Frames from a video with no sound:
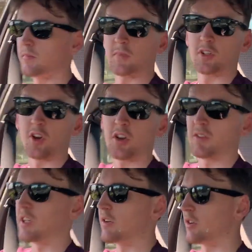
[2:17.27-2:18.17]
you don't even
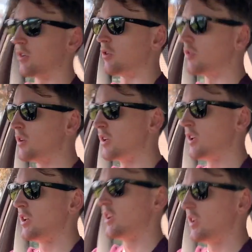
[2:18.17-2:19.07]
hear it at all.
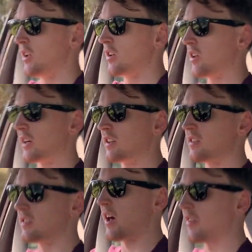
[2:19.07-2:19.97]
Like there's
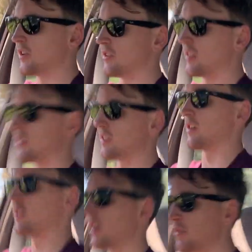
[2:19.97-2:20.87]
nothing on
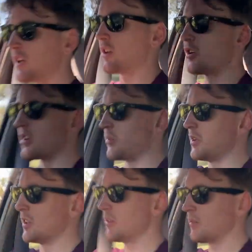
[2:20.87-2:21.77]
diesel. Like if you get on it a bit,